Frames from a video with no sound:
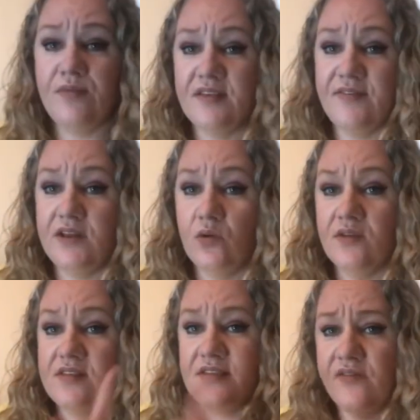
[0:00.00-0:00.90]
this video
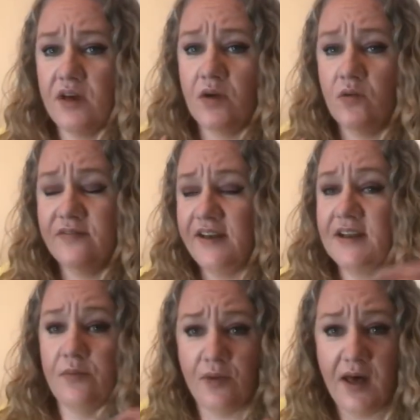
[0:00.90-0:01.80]
and see if I can go and find
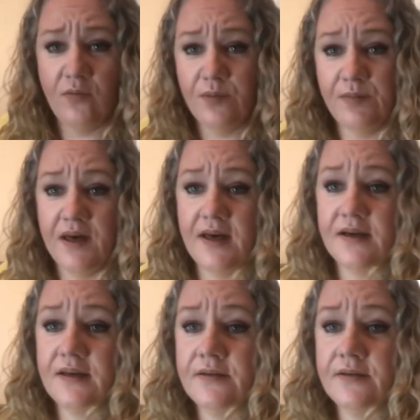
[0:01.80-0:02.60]
it, but I'll be back.